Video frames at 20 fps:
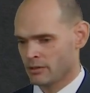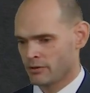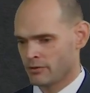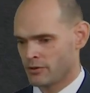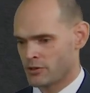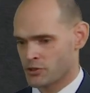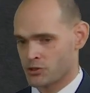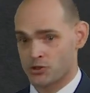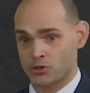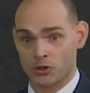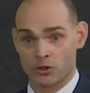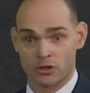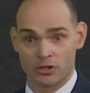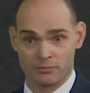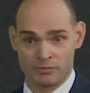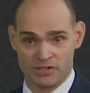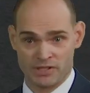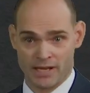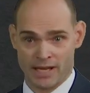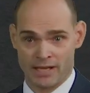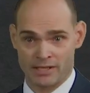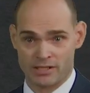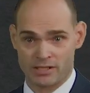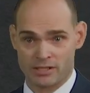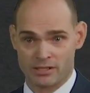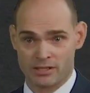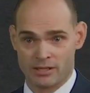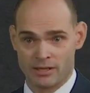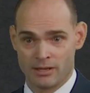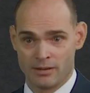the
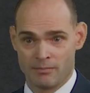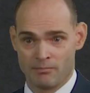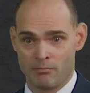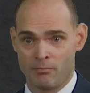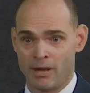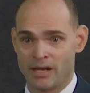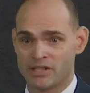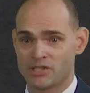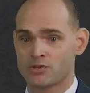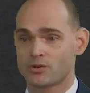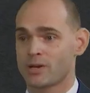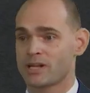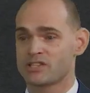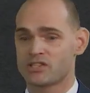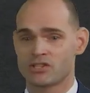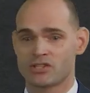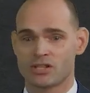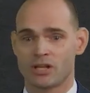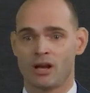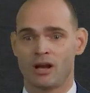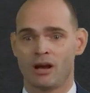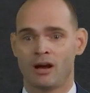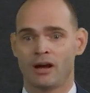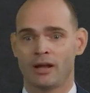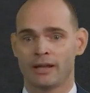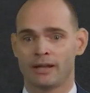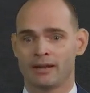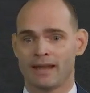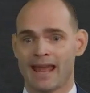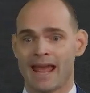circumstance. My stress is
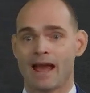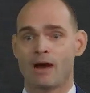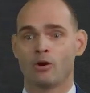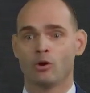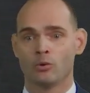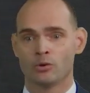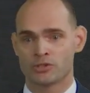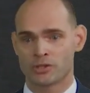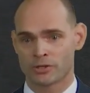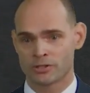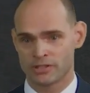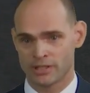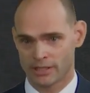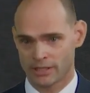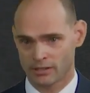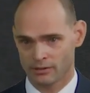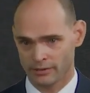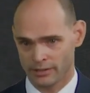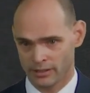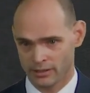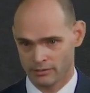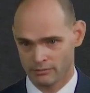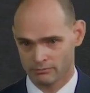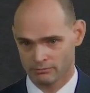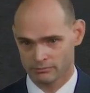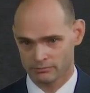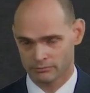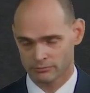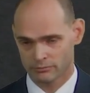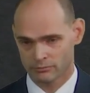on how it was articulated,
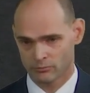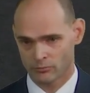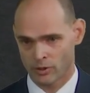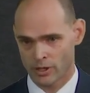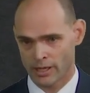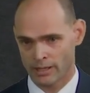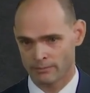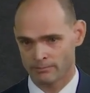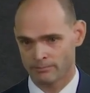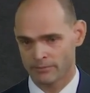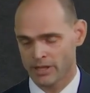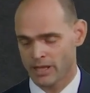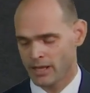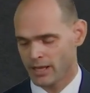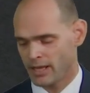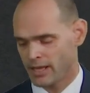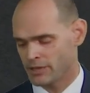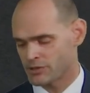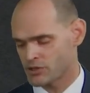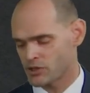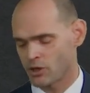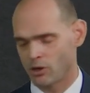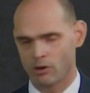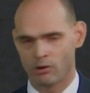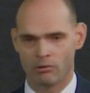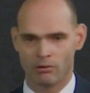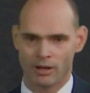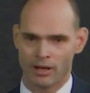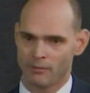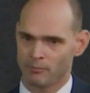right? And
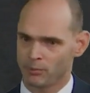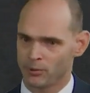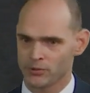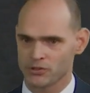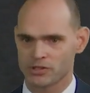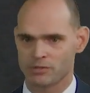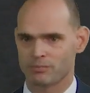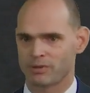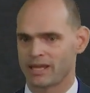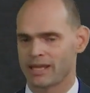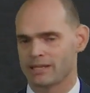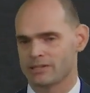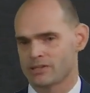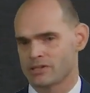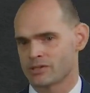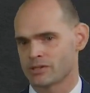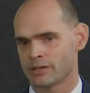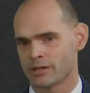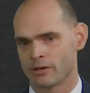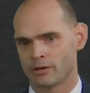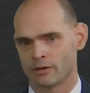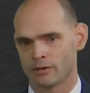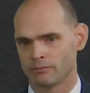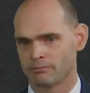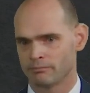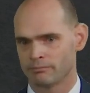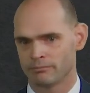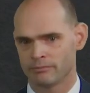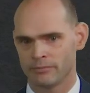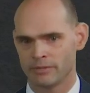so I pulled some cases that are,
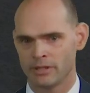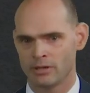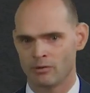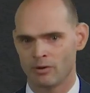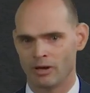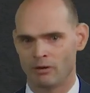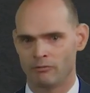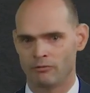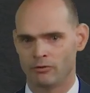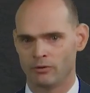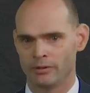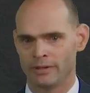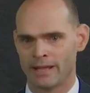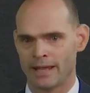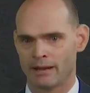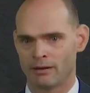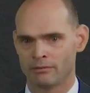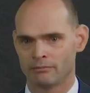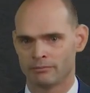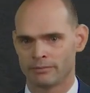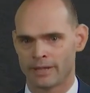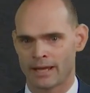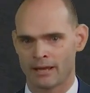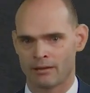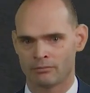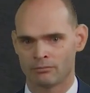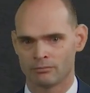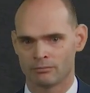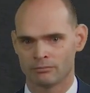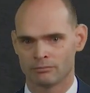helpful in
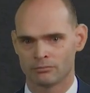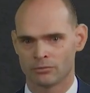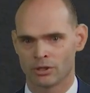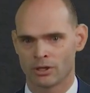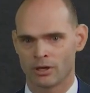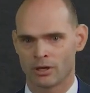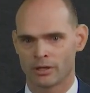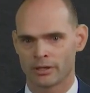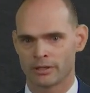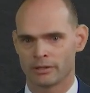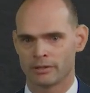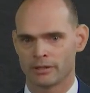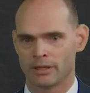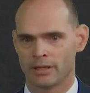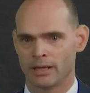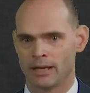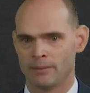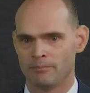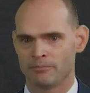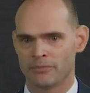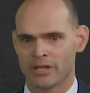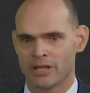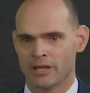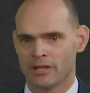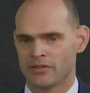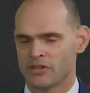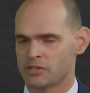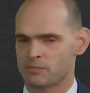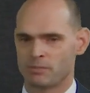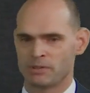that regard.
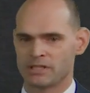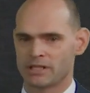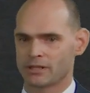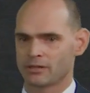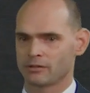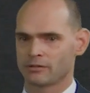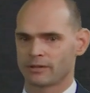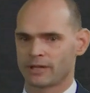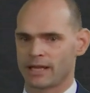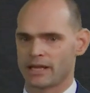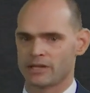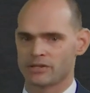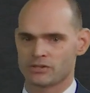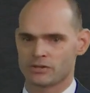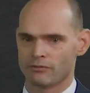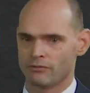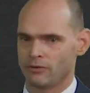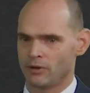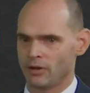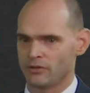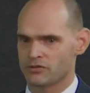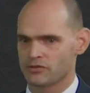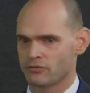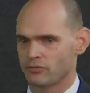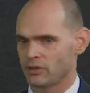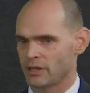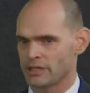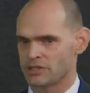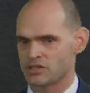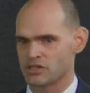This particular case involves flight